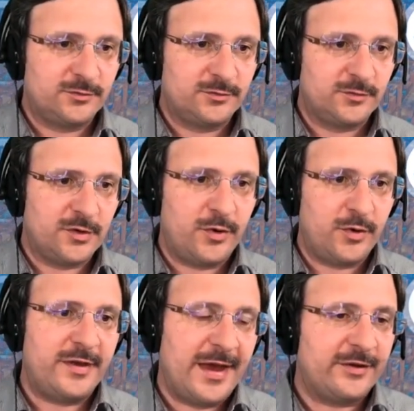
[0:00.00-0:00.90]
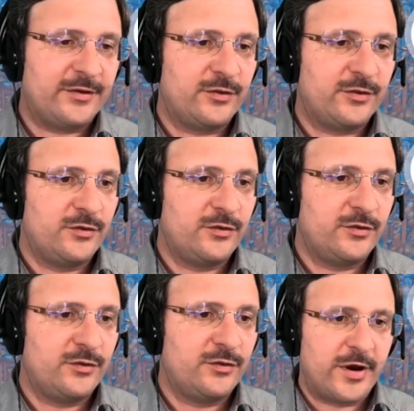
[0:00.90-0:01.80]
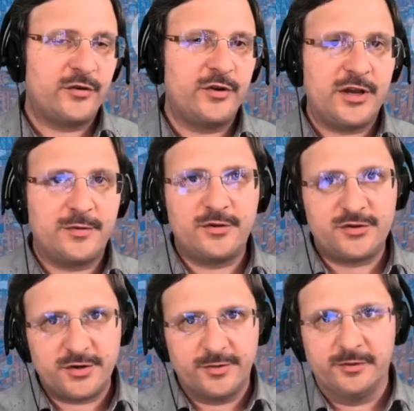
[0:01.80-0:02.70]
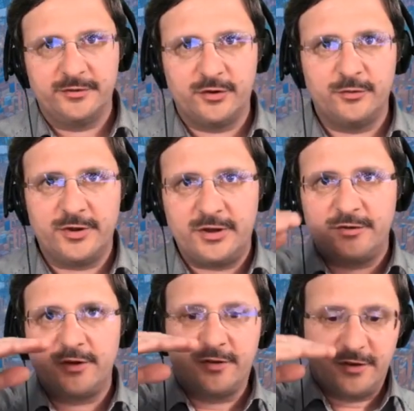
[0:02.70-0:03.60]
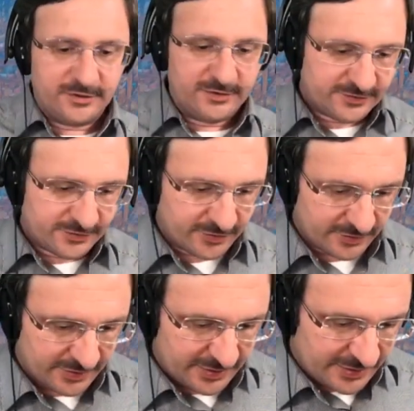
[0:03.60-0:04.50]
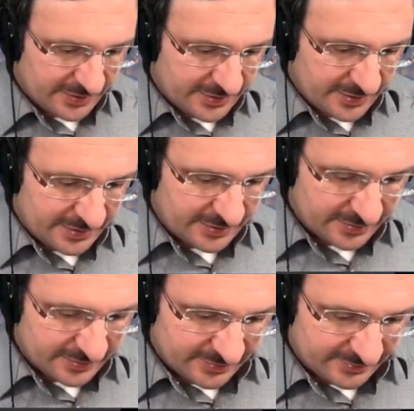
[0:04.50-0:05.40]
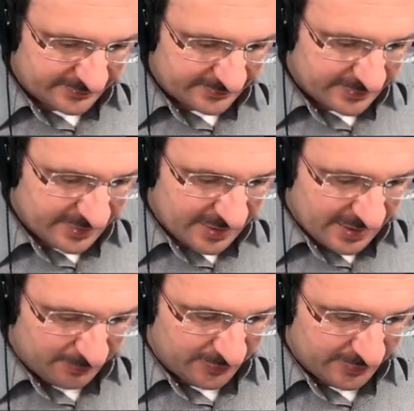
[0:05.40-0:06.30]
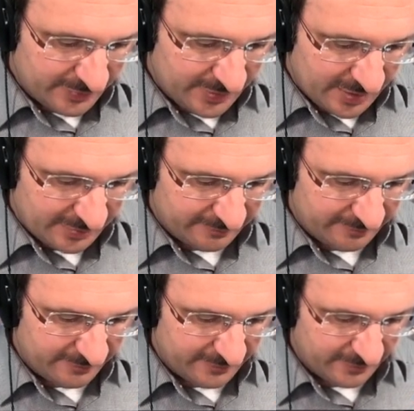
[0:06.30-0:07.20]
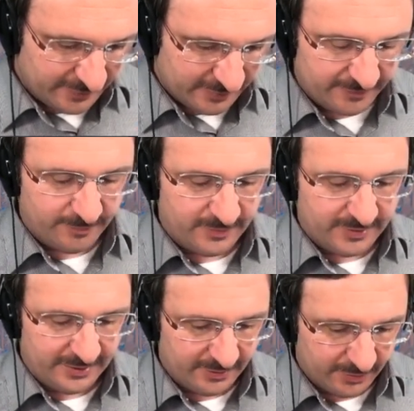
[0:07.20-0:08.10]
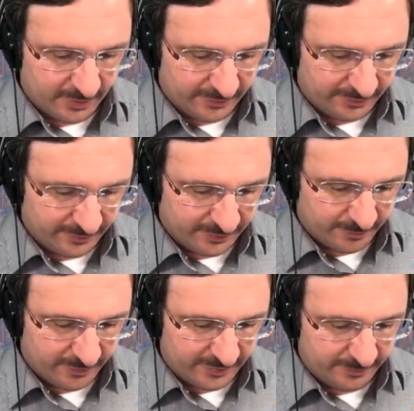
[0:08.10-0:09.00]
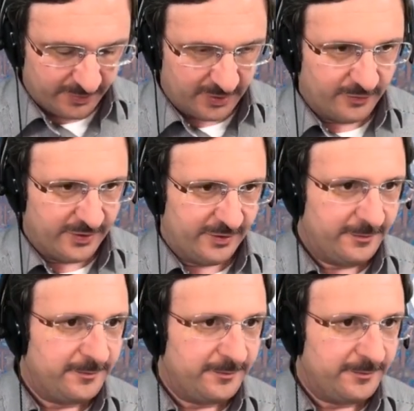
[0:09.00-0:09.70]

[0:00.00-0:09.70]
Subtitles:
with x2 greater or equal to 0. So we're using the unit circle in this upper half of the plane, not the part below here.